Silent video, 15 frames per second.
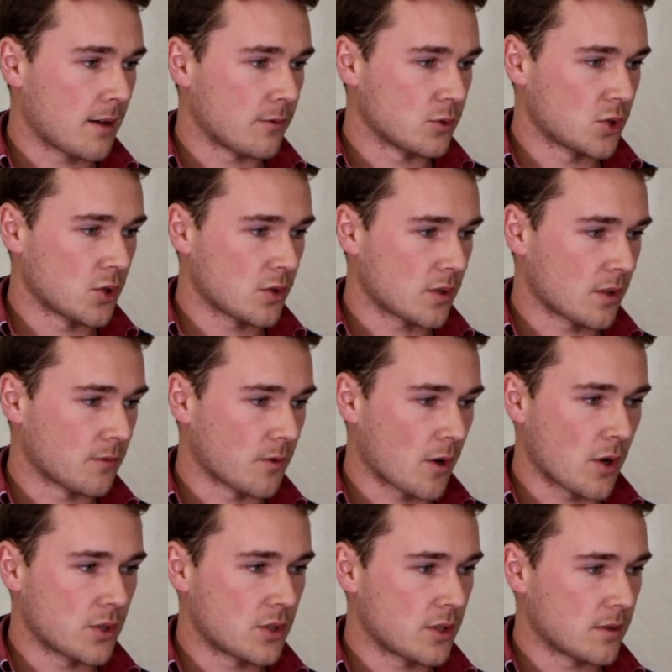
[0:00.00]
reduce
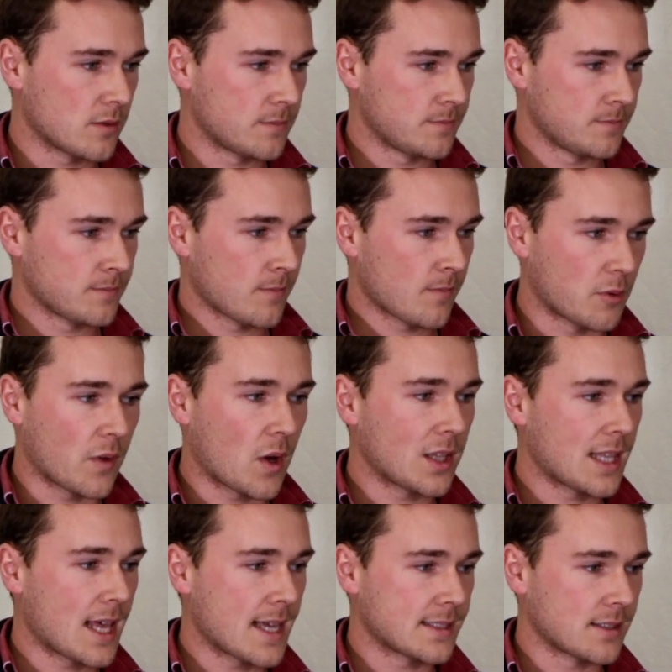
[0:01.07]
erosion,
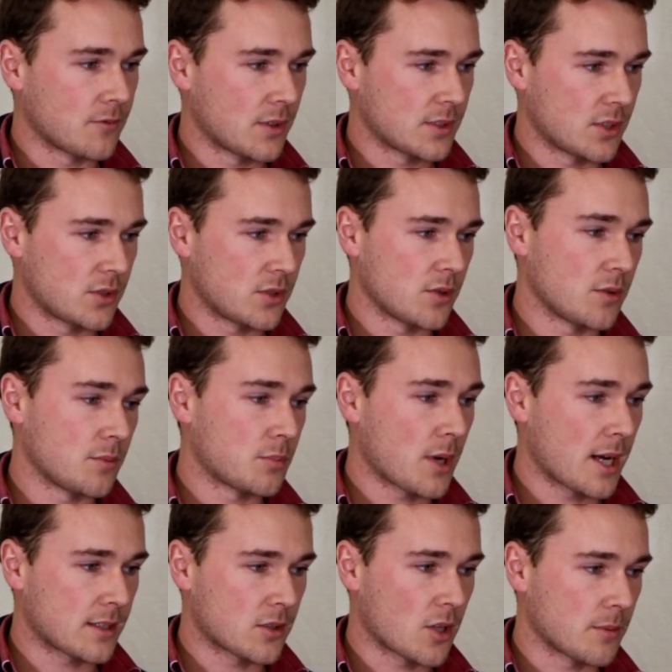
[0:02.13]
provide lasting residue,
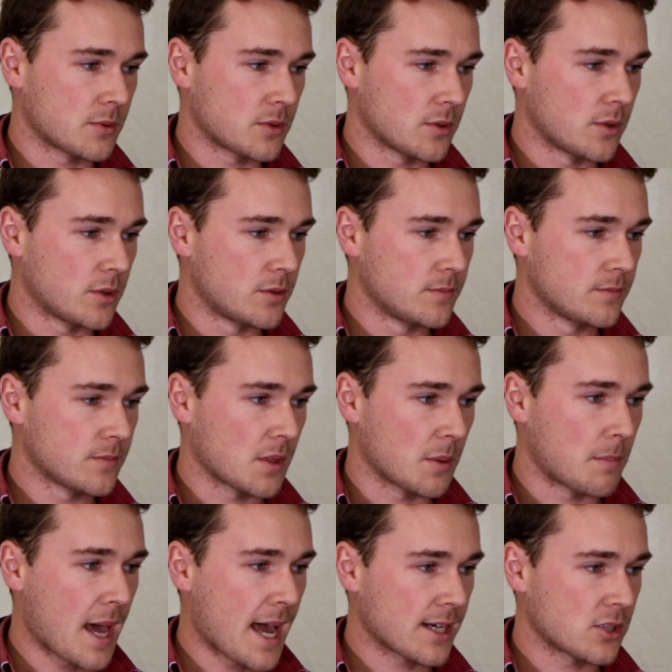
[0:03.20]
break topsoil
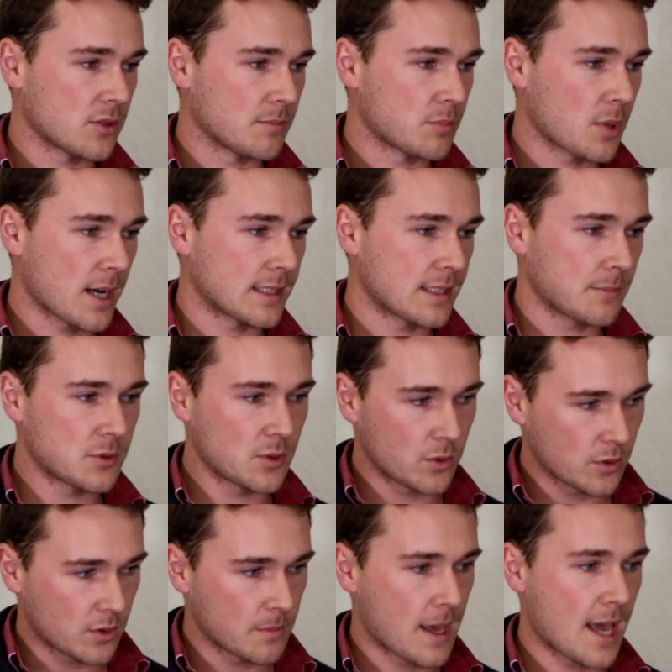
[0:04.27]
compaction, break
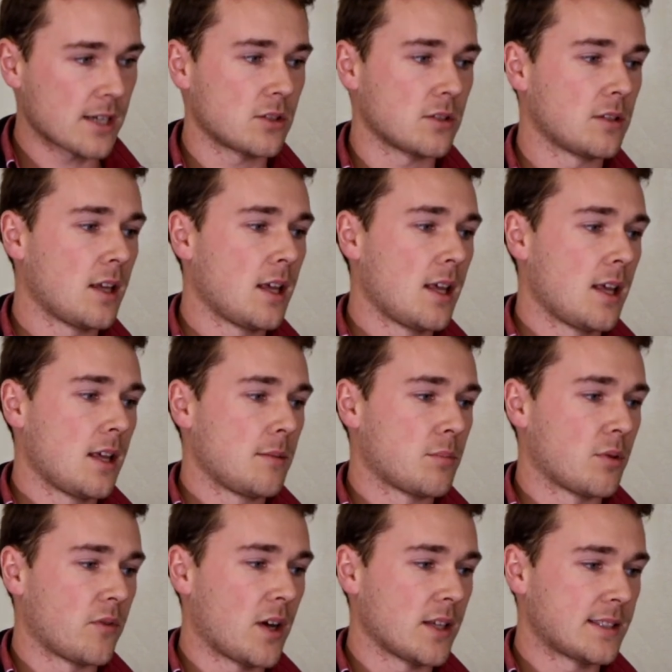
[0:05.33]
subsoil compaction,
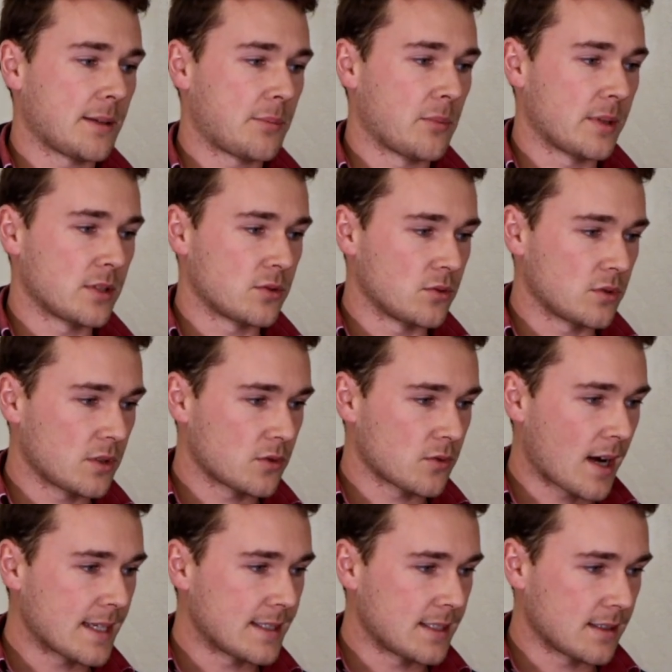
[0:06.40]
provide supplemental
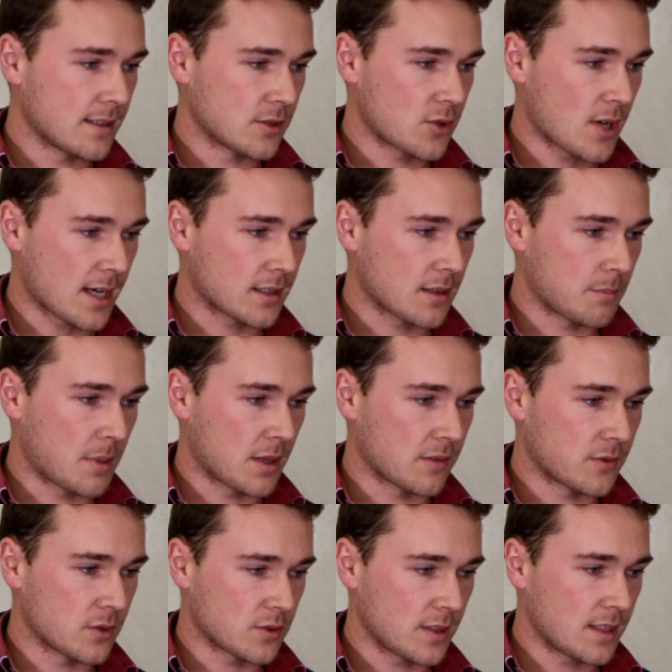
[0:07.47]
grazing, attract
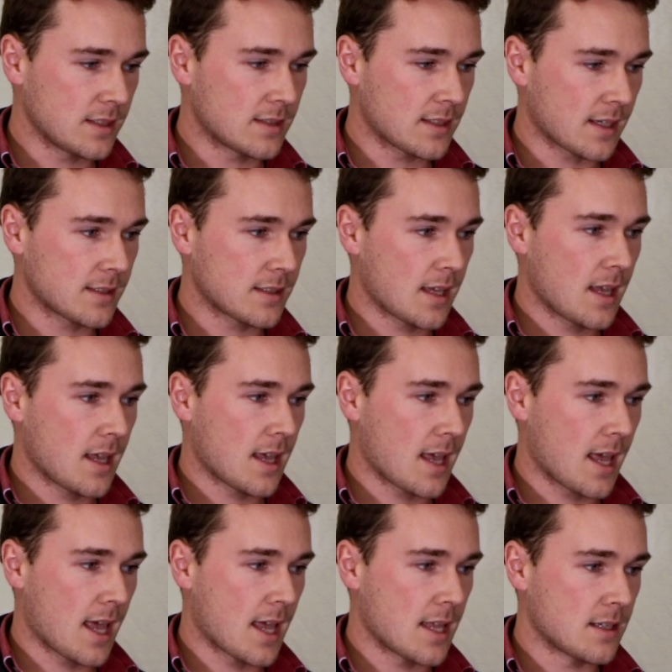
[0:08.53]
beneficial insects,
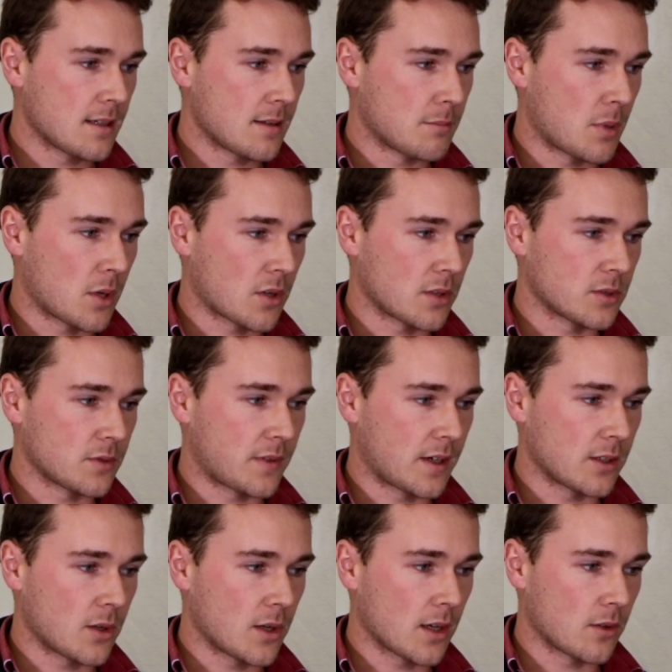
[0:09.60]
and mycorrhizal
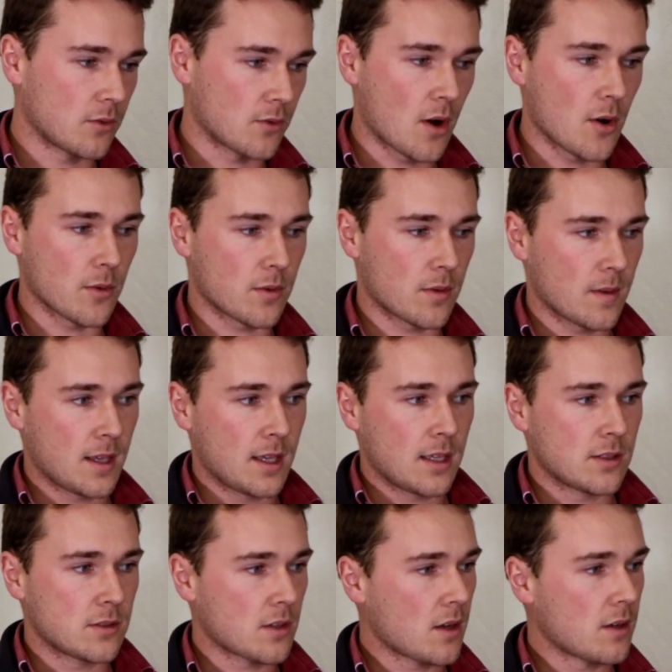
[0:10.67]
fungi growth.
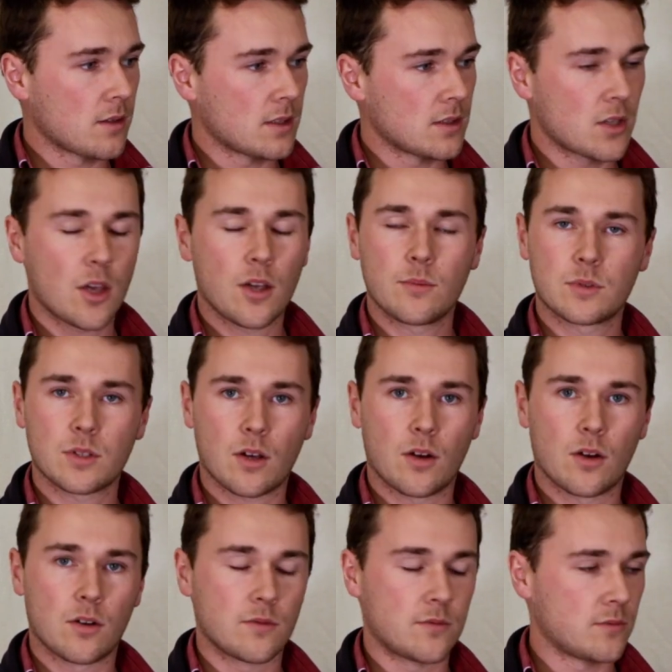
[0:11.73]
So in terms
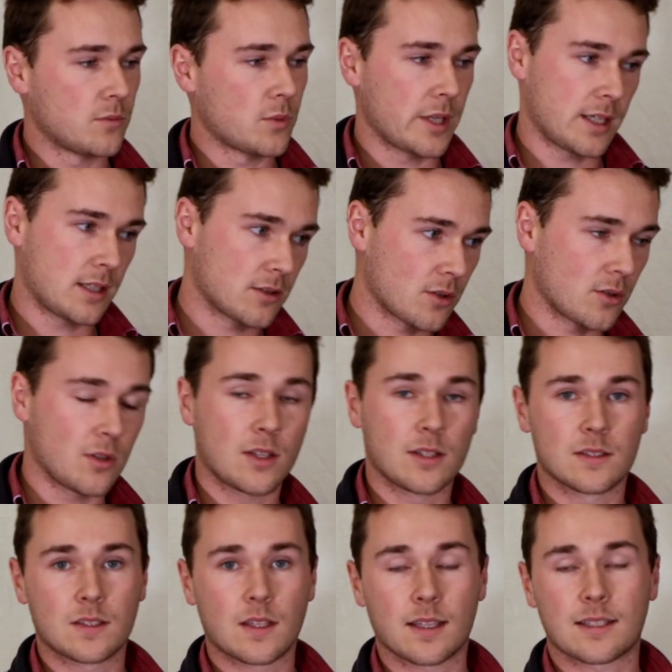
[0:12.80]
of what you can do, you
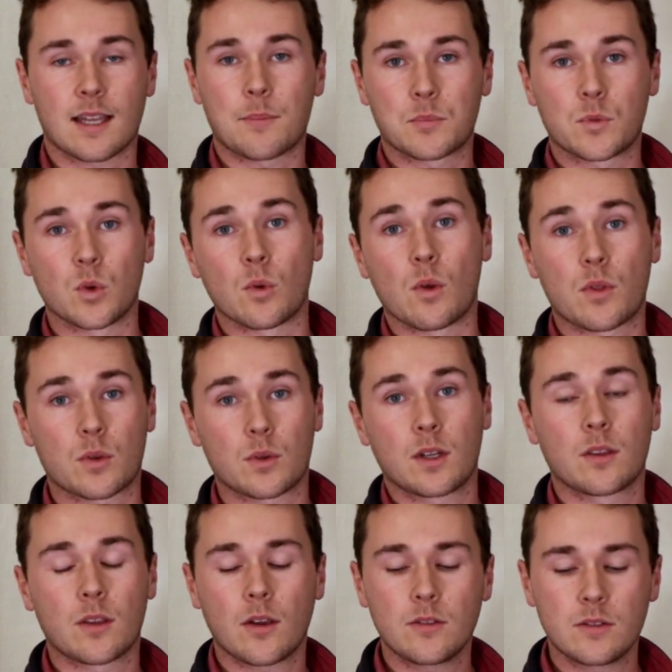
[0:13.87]
can select up to
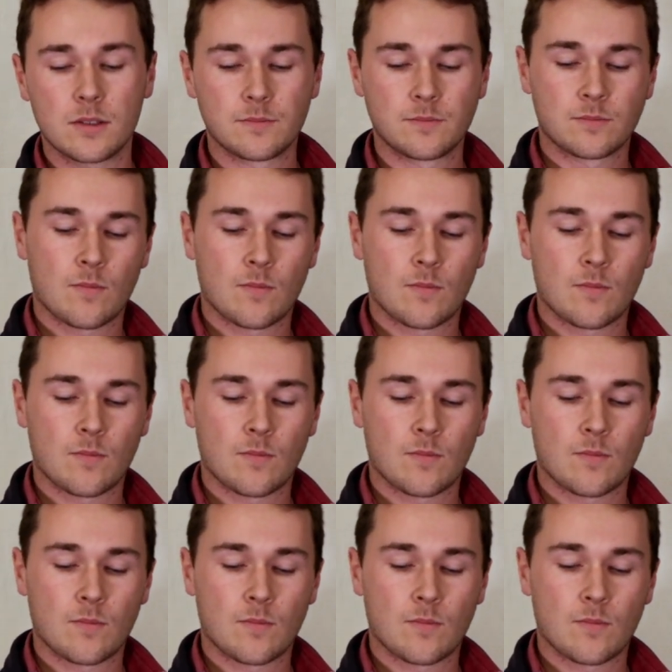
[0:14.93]
3 of those.